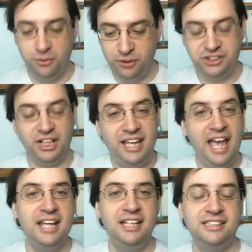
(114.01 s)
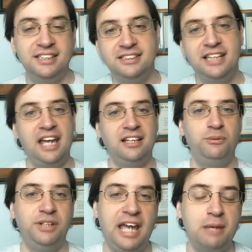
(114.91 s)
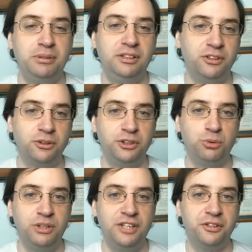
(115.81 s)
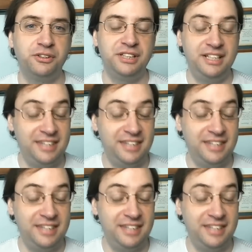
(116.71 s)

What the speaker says: which, again, is exactly what happened in early 2013.